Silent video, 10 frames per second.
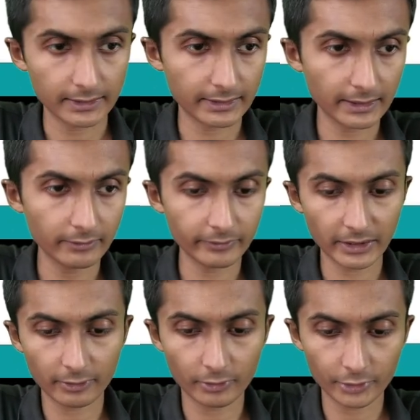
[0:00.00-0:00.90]
and then
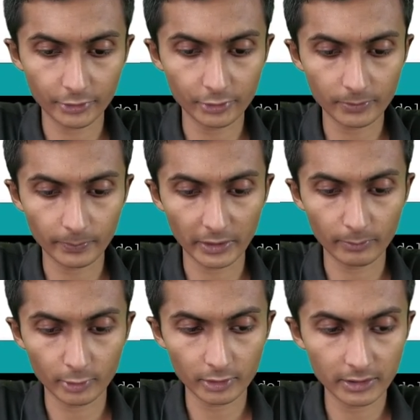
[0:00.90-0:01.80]
we are going to use
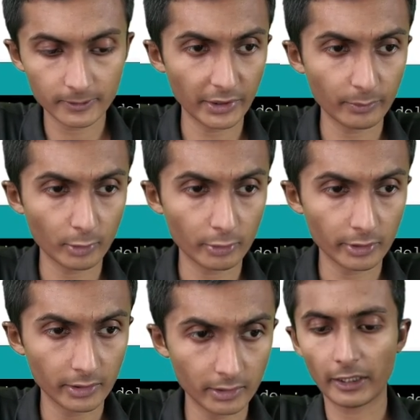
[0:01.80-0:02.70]
pin mode
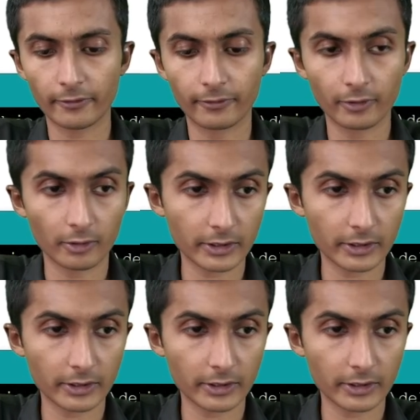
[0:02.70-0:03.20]
5.